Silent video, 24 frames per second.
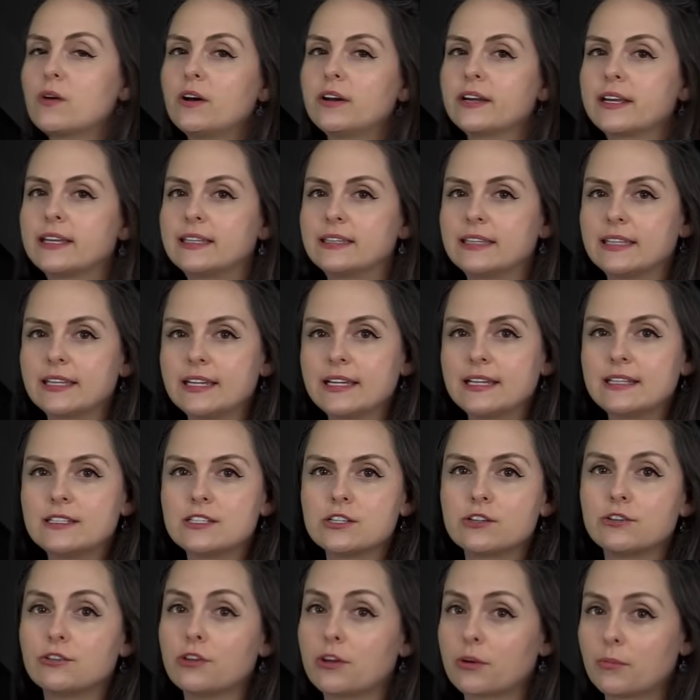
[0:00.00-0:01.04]
Well, it can lead
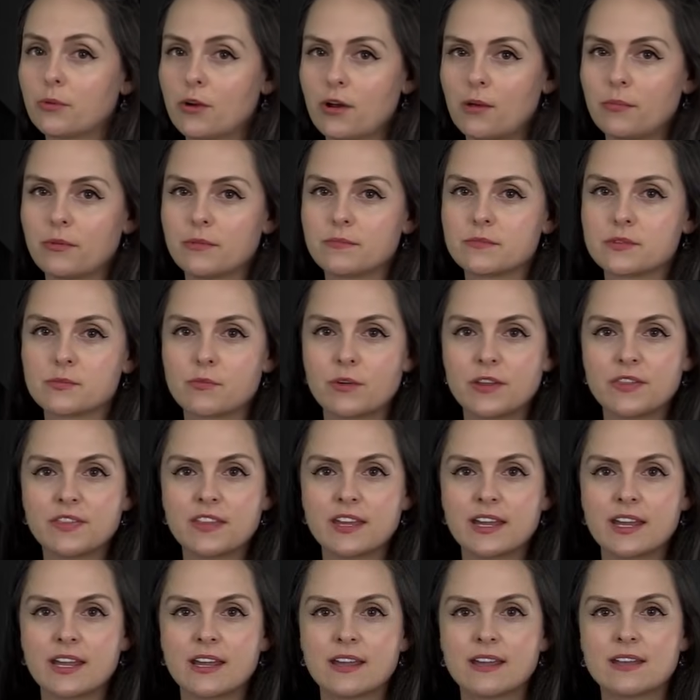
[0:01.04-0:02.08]
to a lot of problems. One
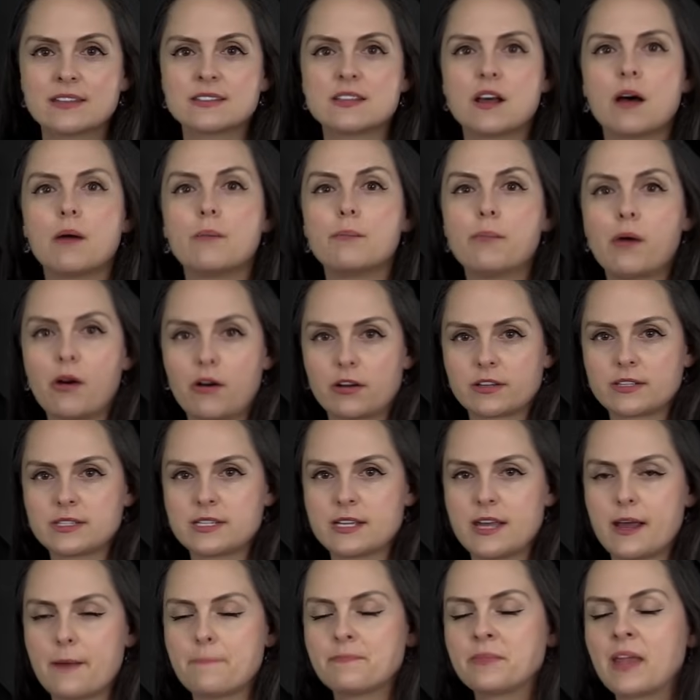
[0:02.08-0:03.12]
thing is
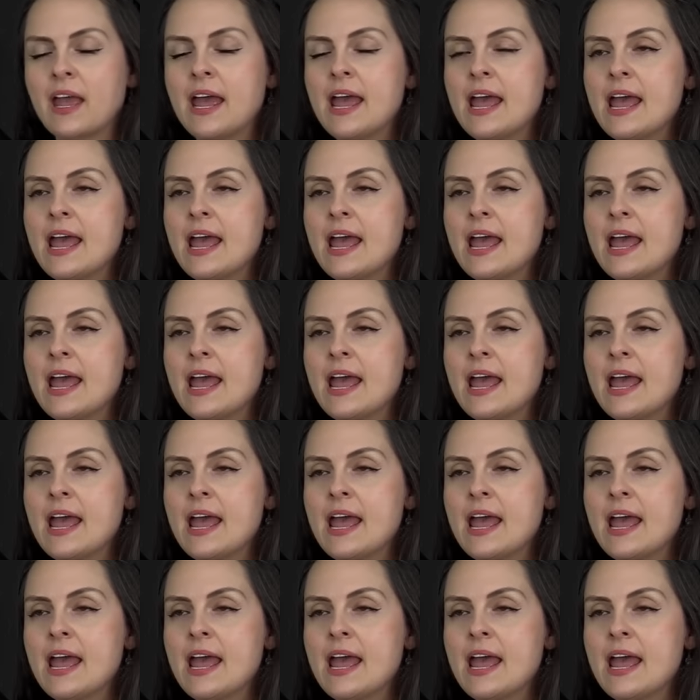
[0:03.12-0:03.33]
hypoxia.